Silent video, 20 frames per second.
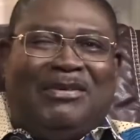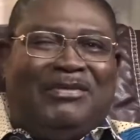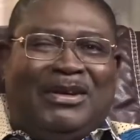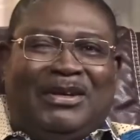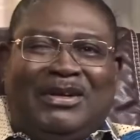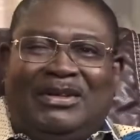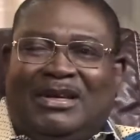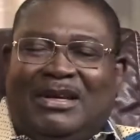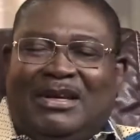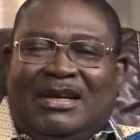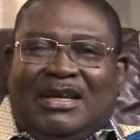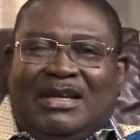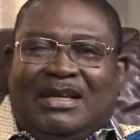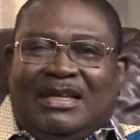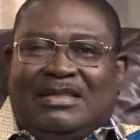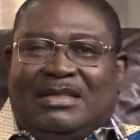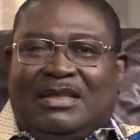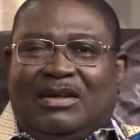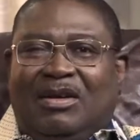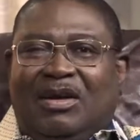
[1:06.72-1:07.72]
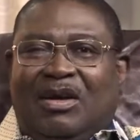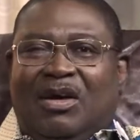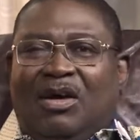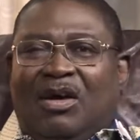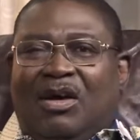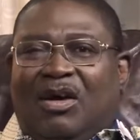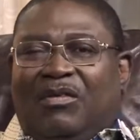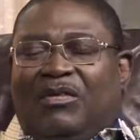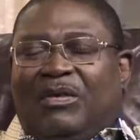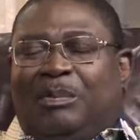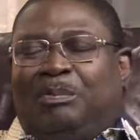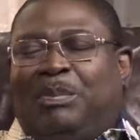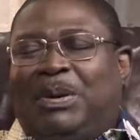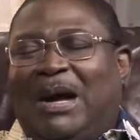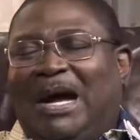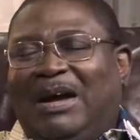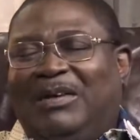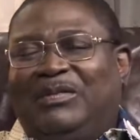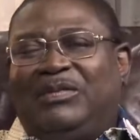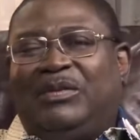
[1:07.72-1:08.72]
but very interesting, of a
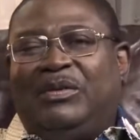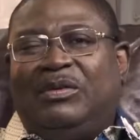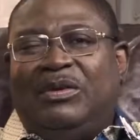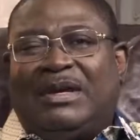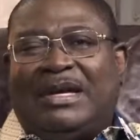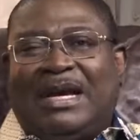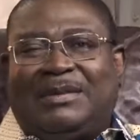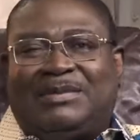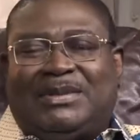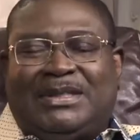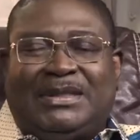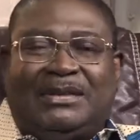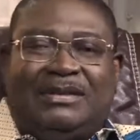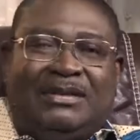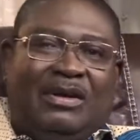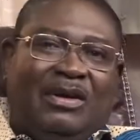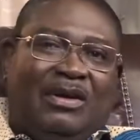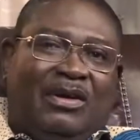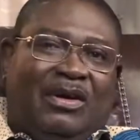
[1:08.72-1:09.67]
powerful captain